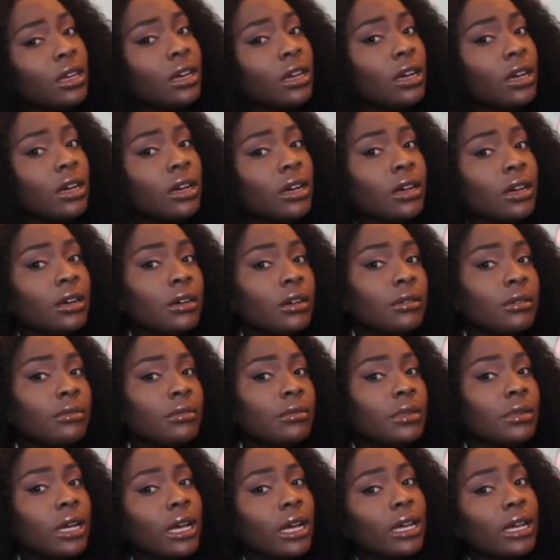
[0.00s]

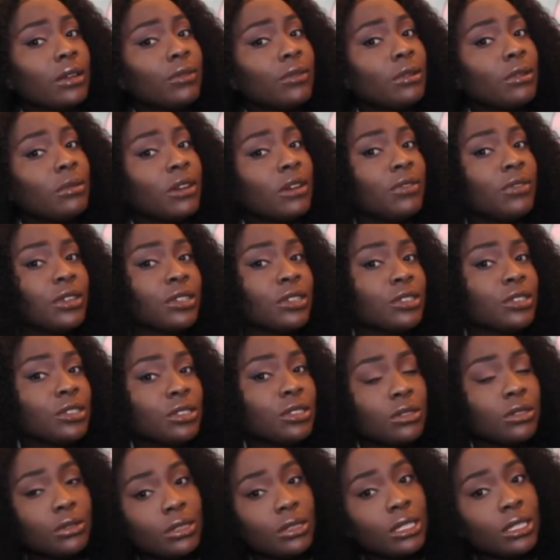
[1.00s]
I can run my fingers
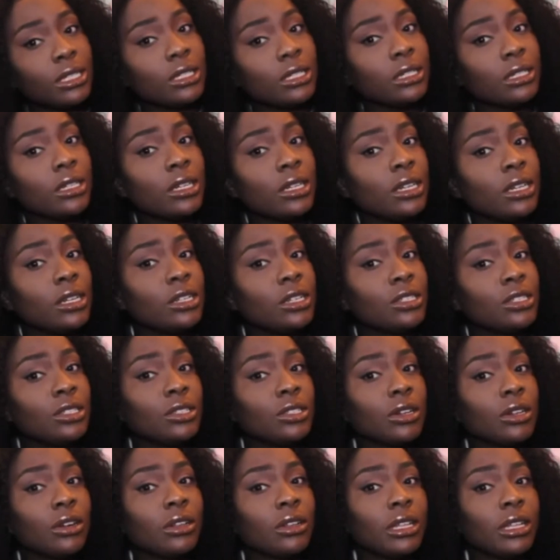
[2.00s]
through it. She's
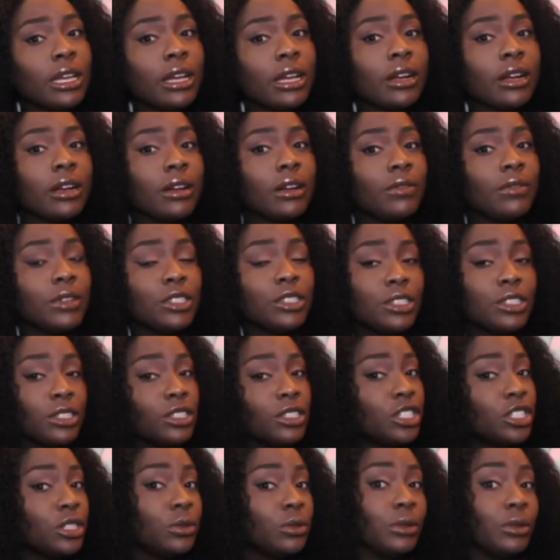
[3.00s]
curly hair. Eventually
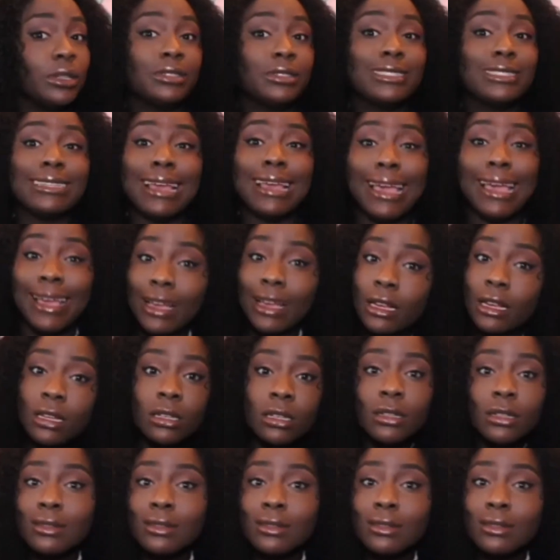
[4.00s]
she will snag.